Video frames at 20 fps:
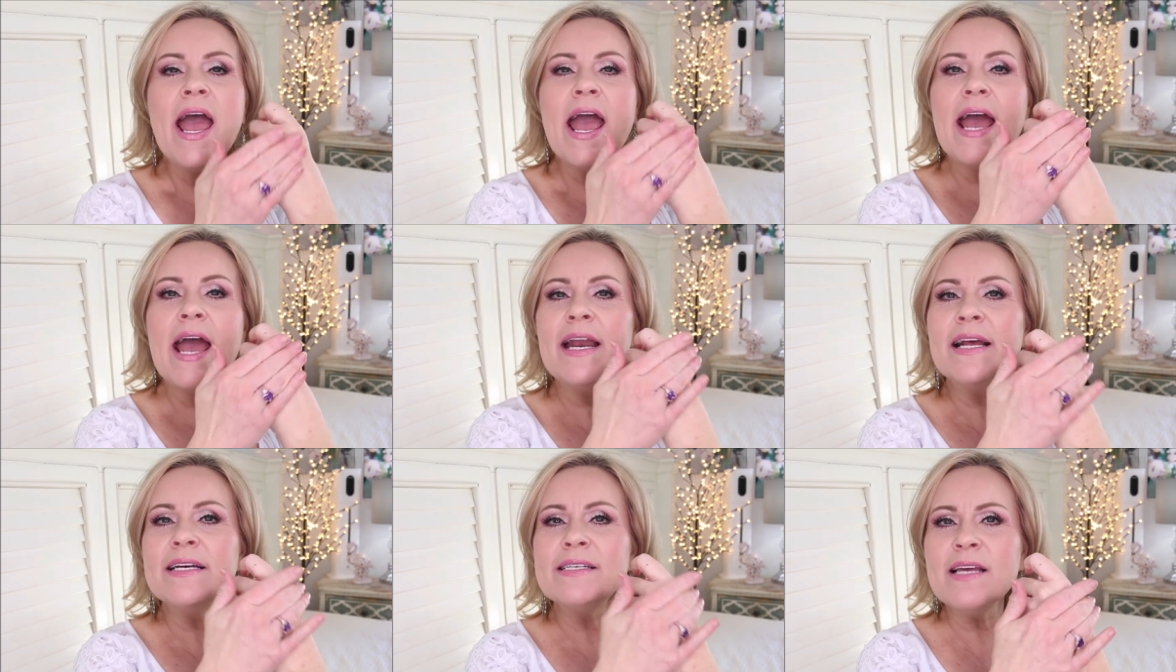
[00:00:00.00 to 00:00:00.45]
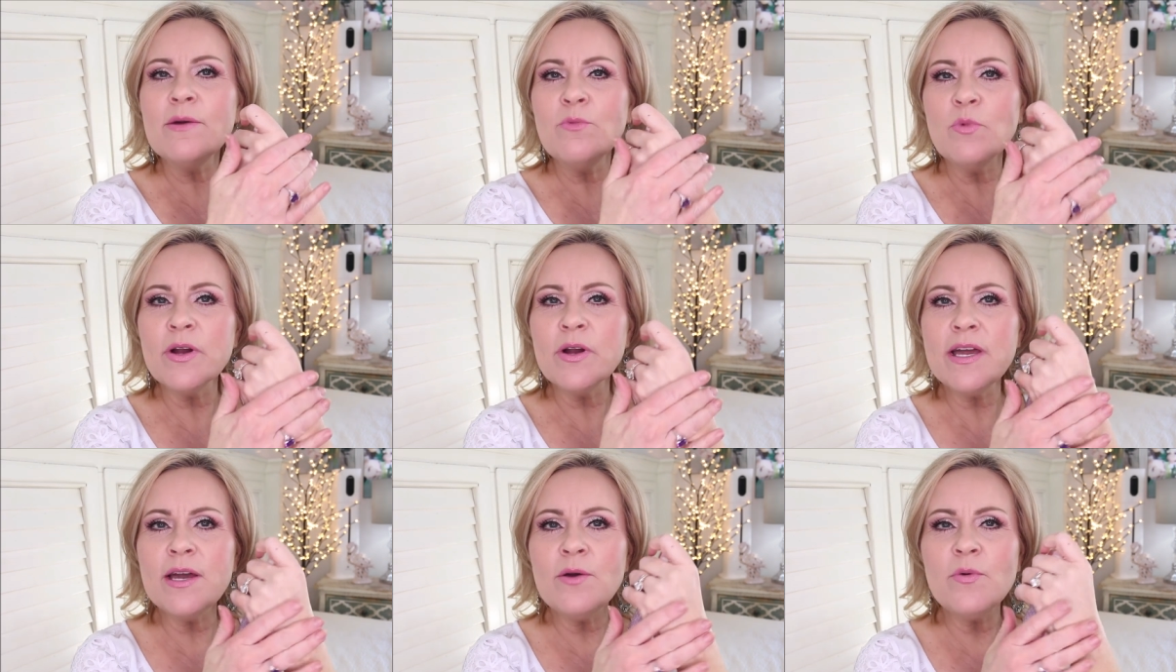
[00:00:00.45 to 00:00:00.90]
and as I'm
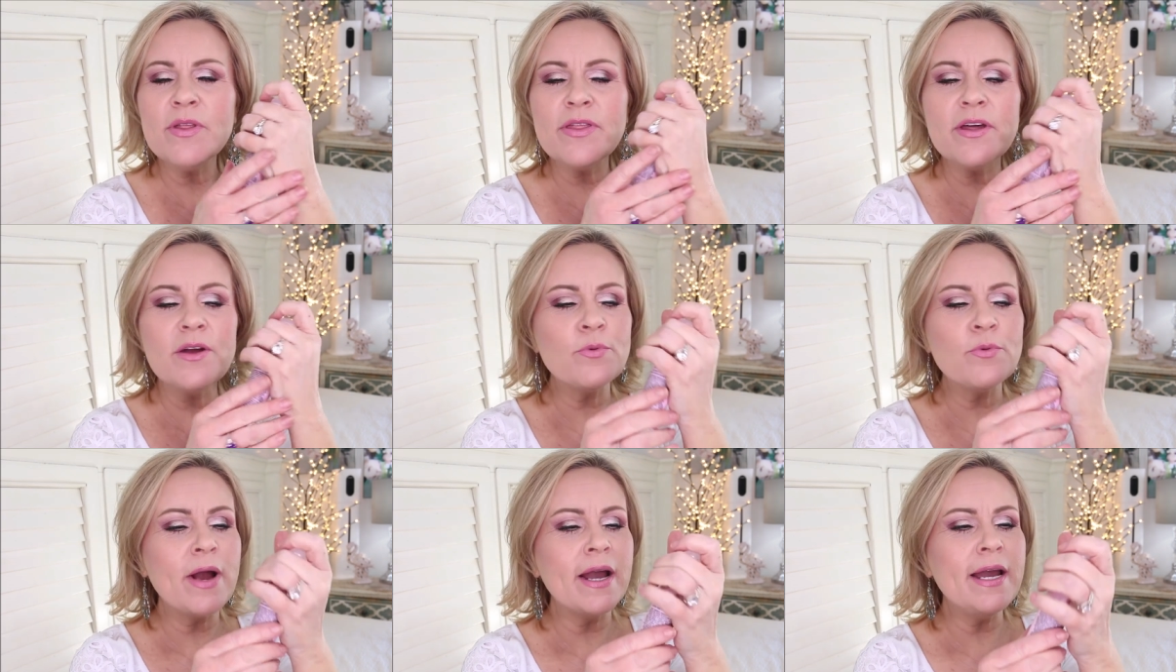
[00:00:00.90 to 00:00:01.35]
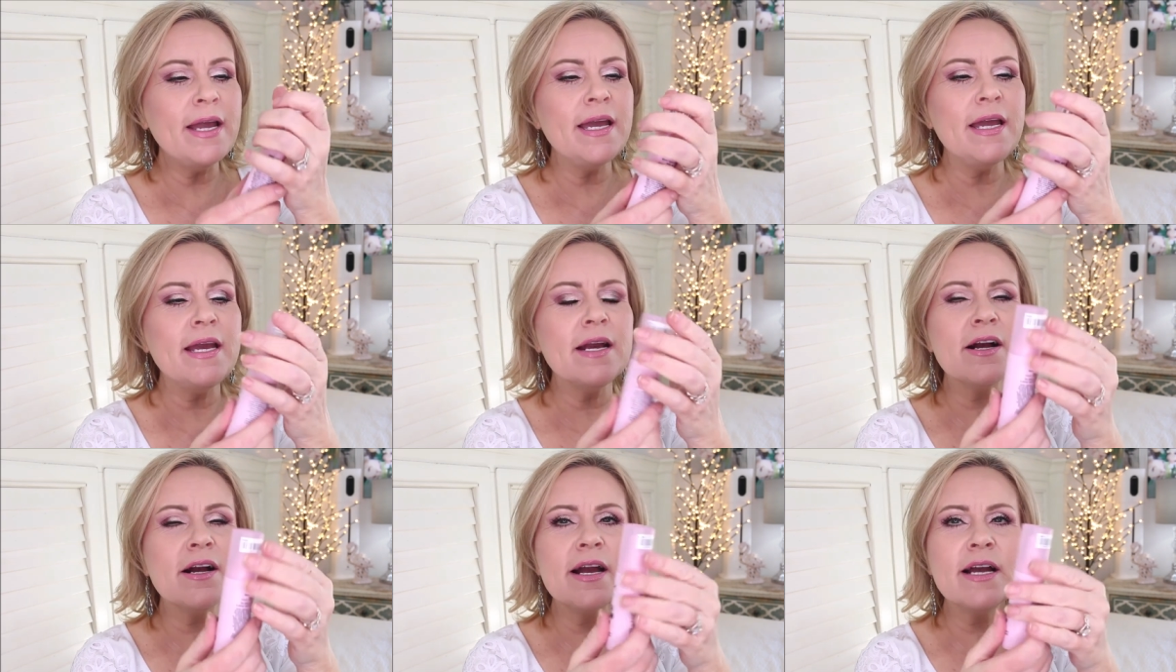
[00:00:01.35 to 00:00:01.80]
working with it right
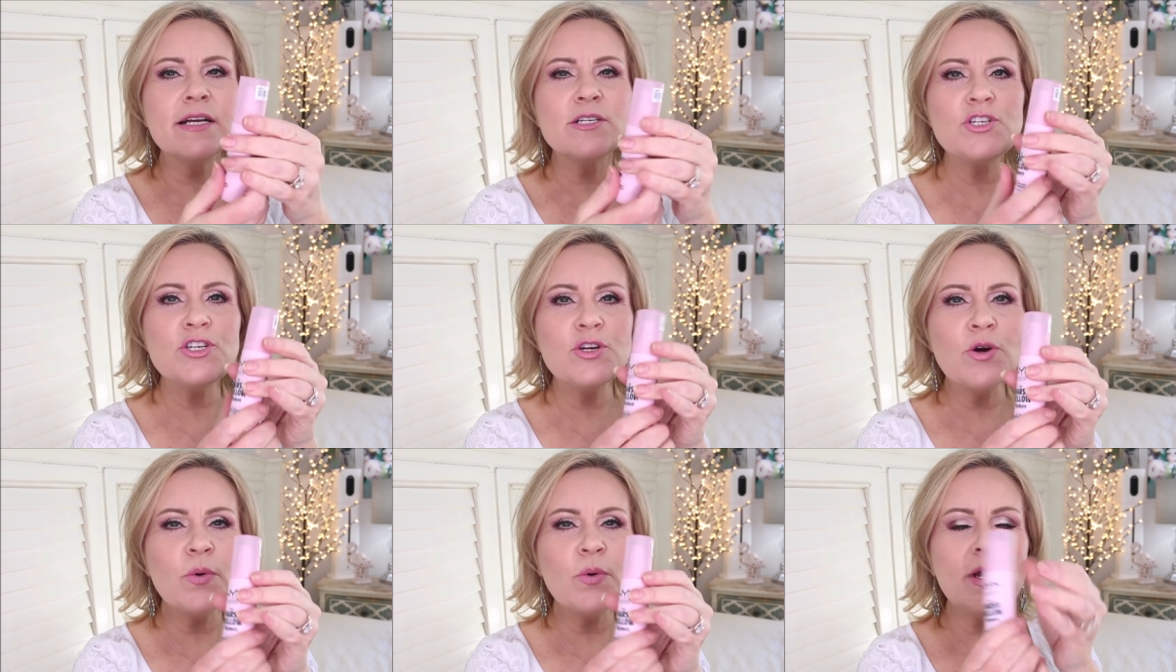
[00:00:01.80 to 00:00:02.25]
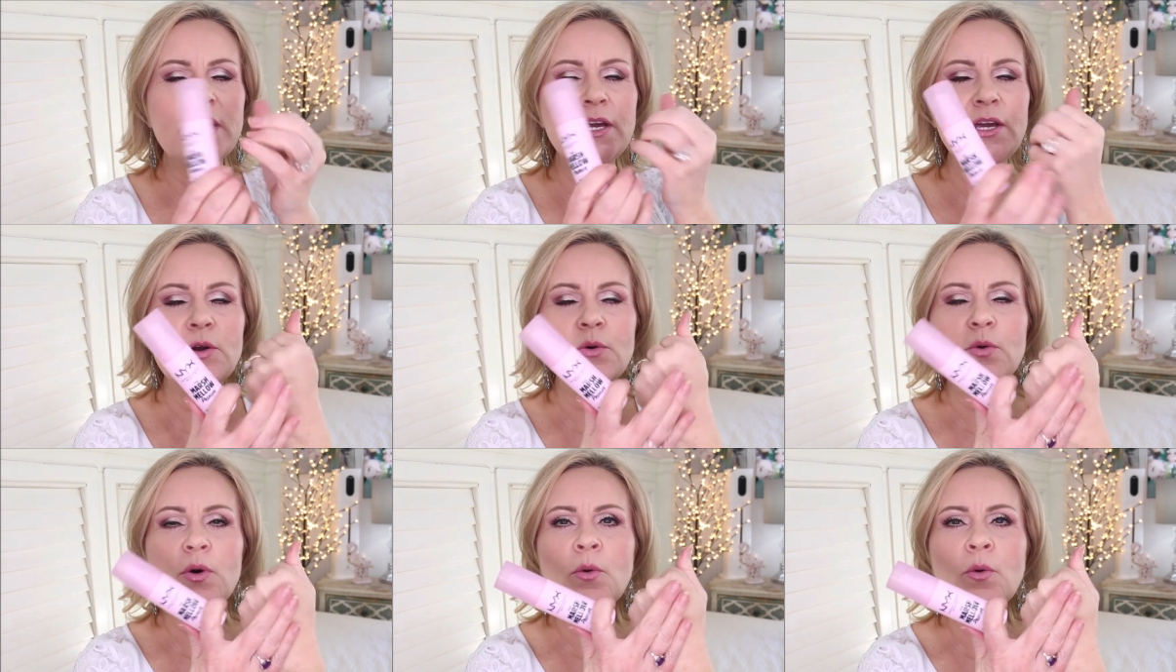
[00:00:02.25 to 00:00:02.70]
here and showing
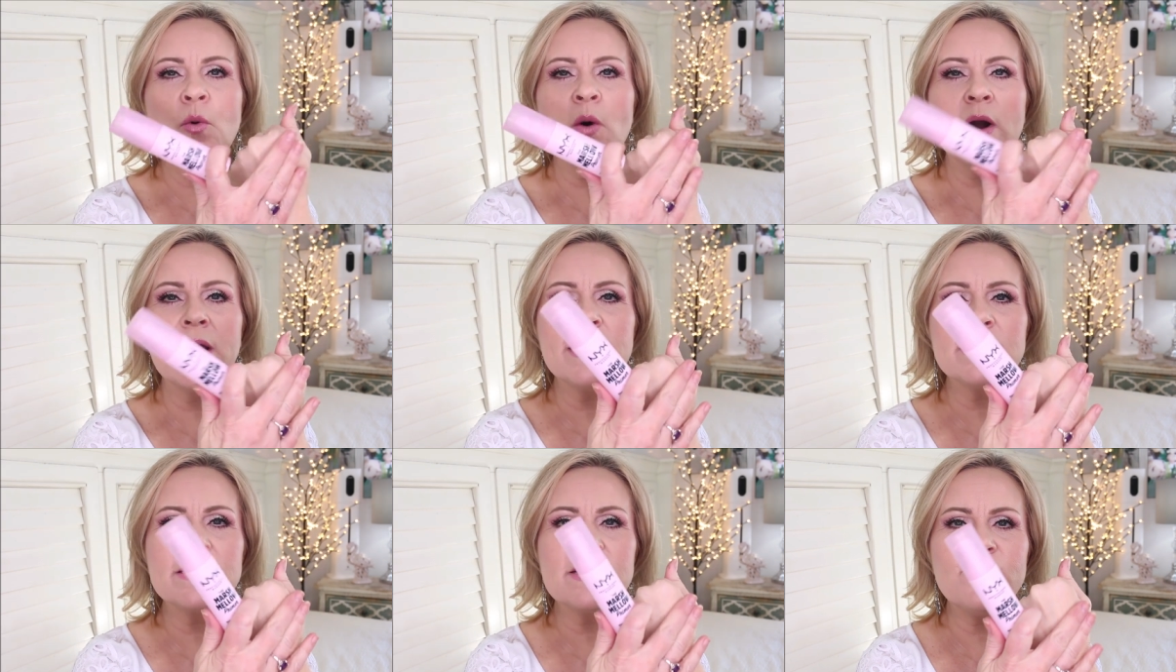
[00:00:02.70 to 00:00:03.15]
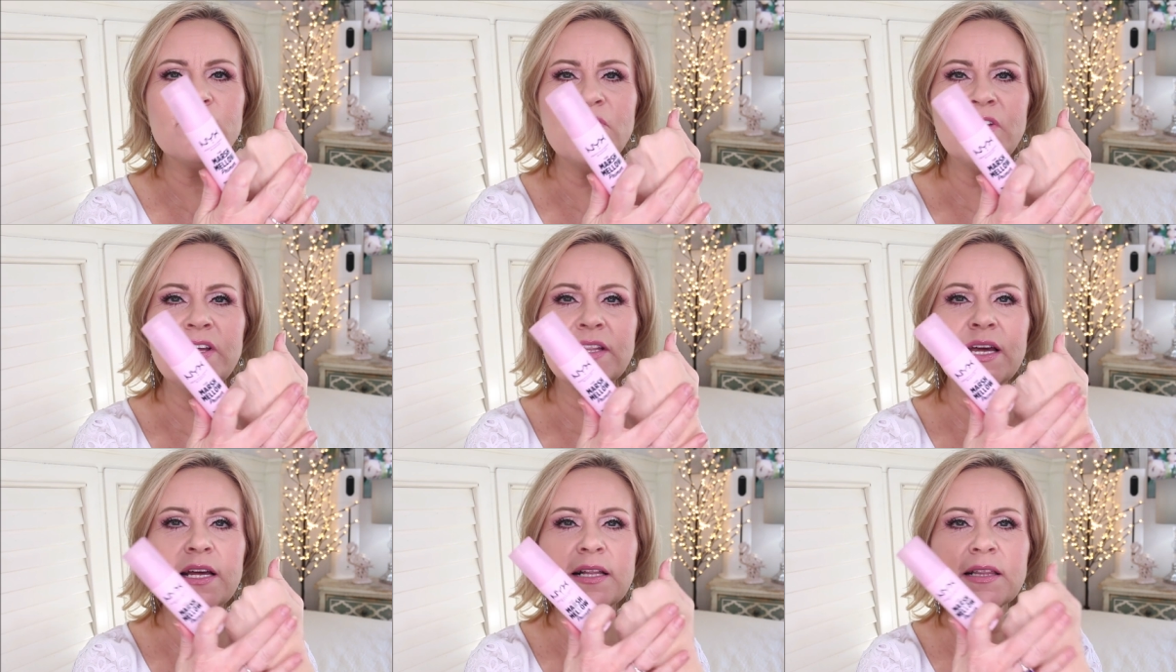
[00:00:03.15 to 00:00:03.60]
you what it's
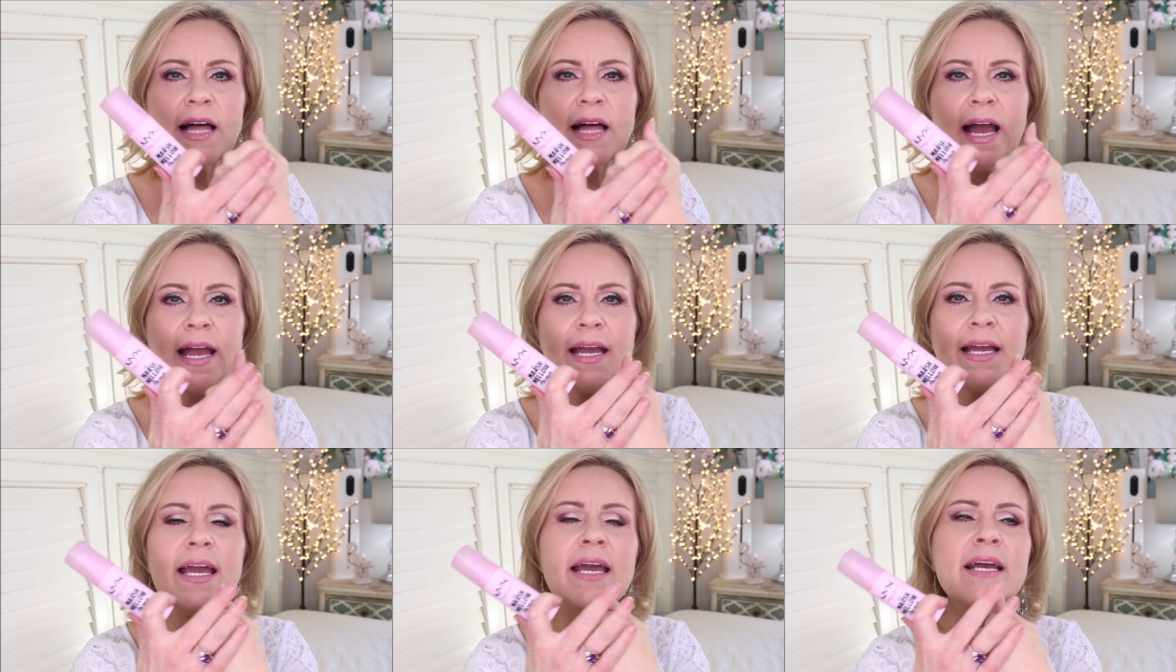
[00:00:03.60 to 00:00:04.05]
feeling like